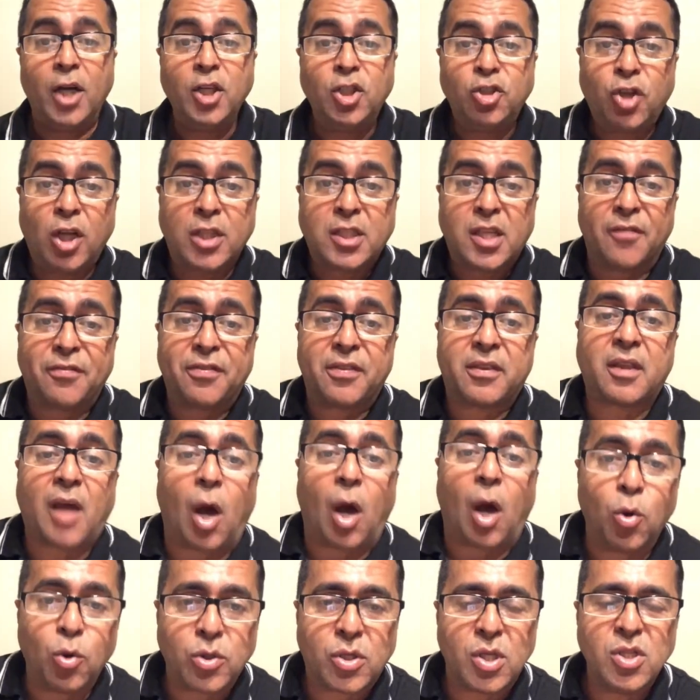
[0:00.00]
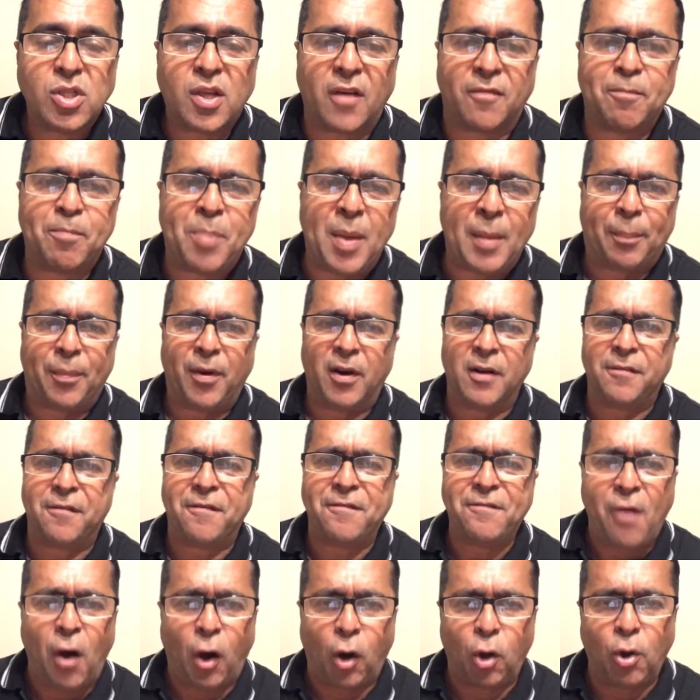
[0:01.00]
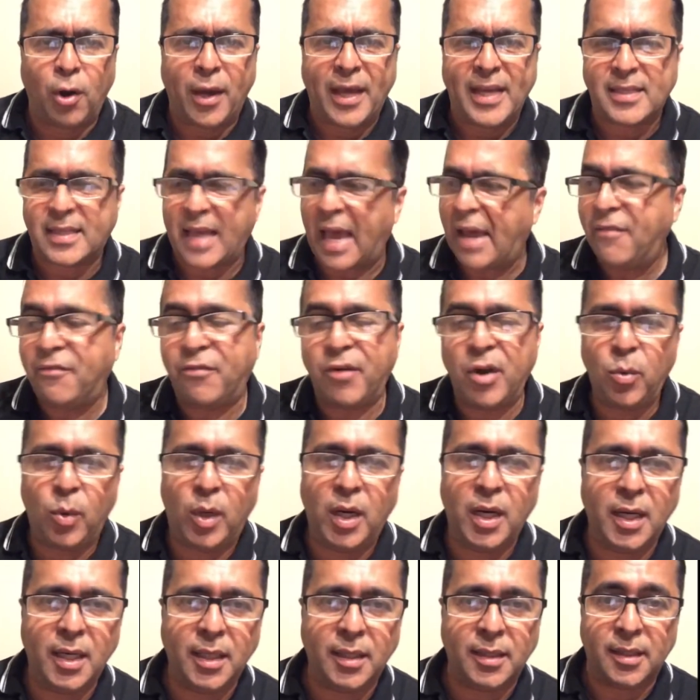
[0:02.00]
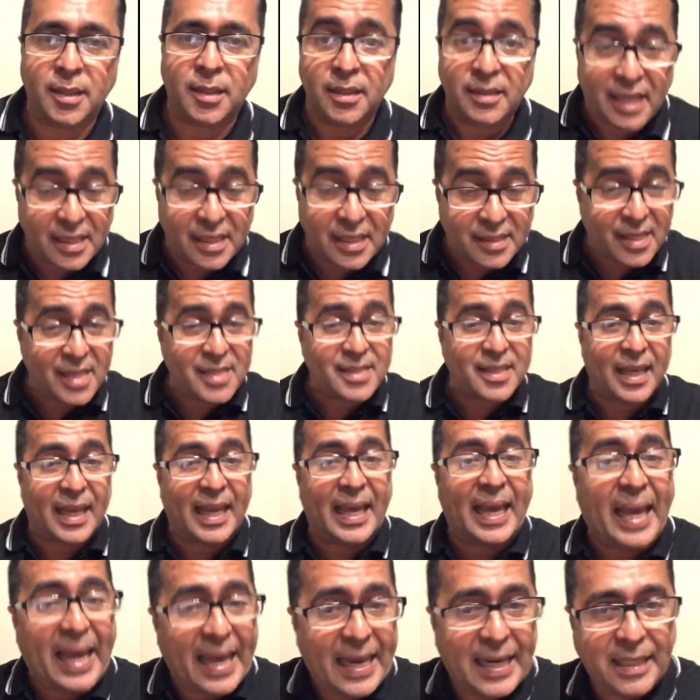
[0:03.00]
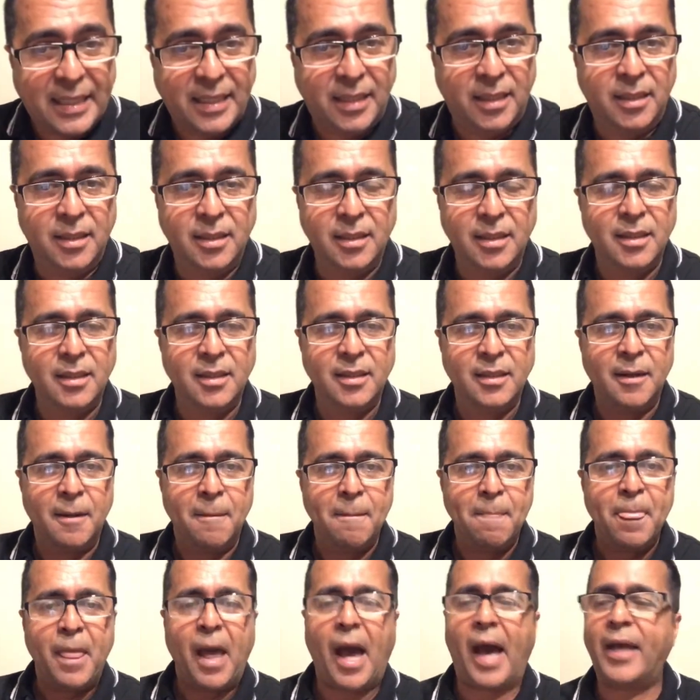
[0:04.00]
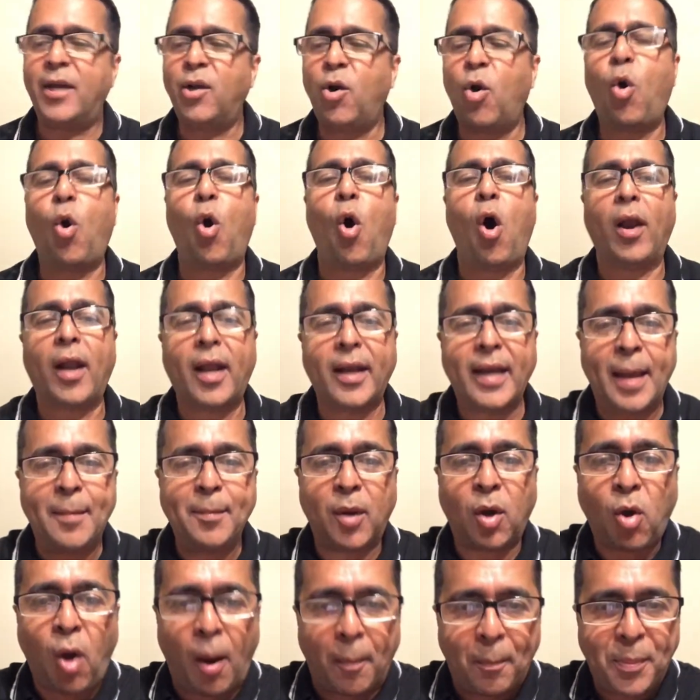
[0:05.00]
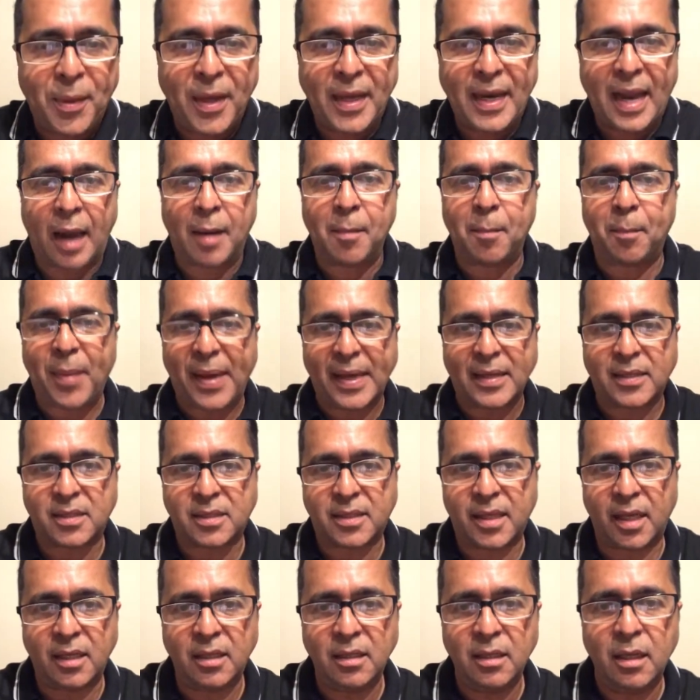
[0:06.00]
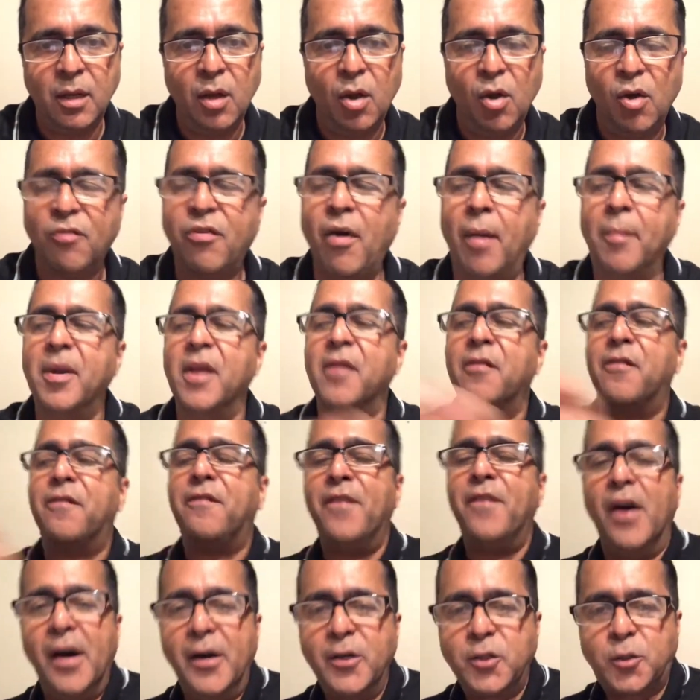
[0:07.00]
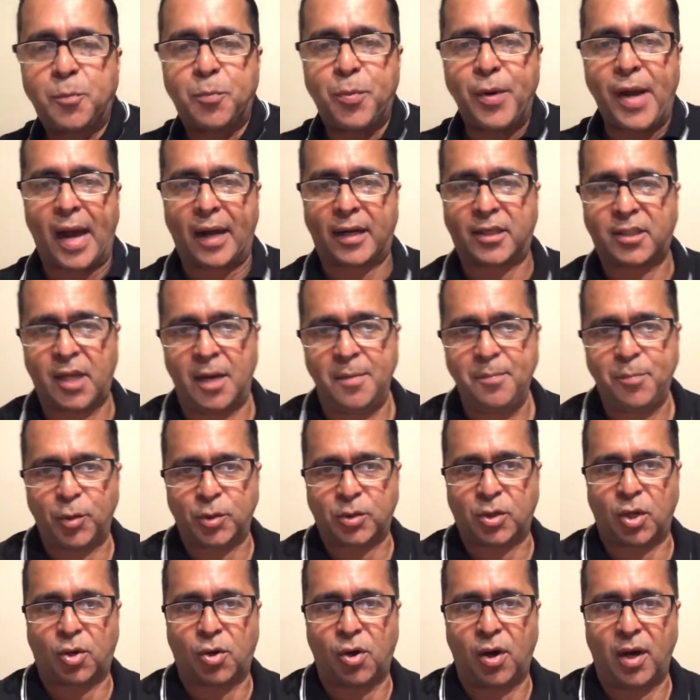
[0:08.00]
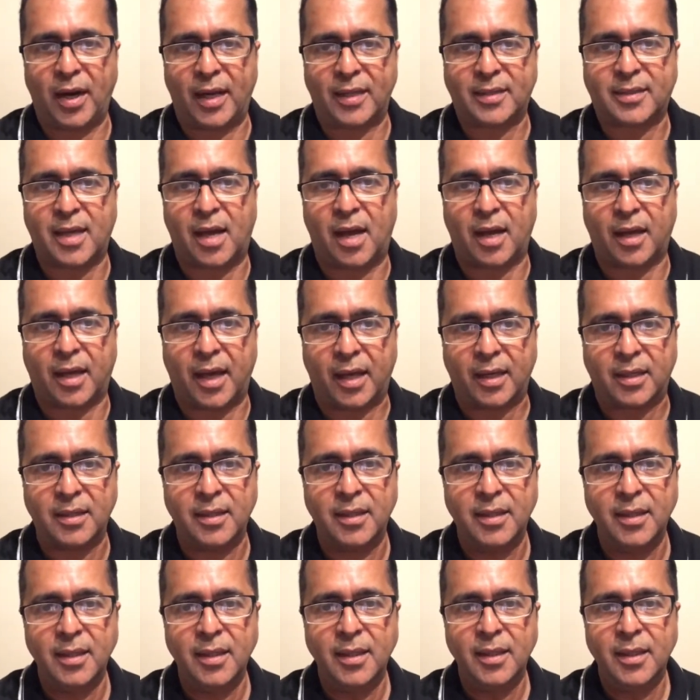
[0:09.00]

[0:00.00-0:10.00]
Hundreds of thousands of people follow his every word. This is in. And all of them copying and pasting from the first pre-action protocol letter again.